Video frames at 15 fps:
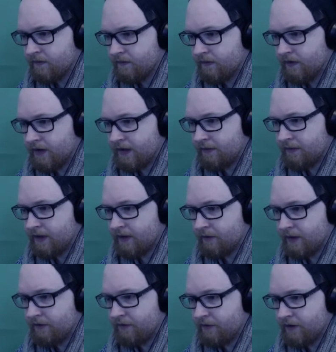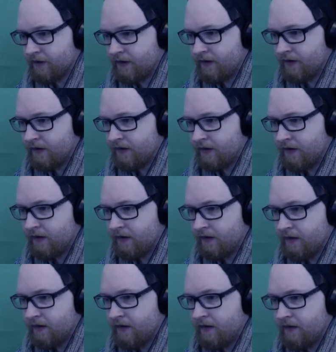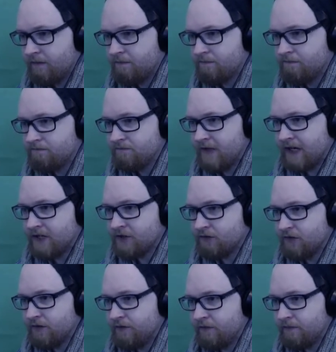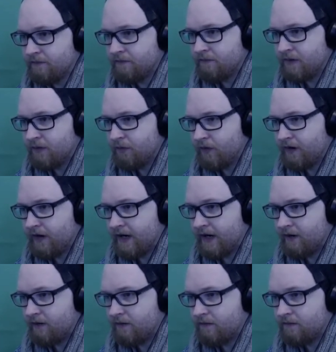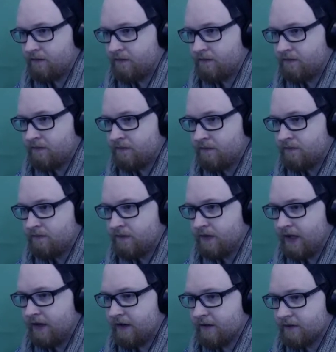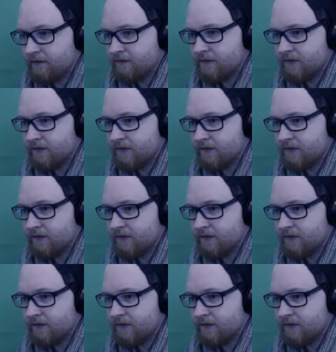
Right, here we go, wait for it. That's all of them. We're out. No!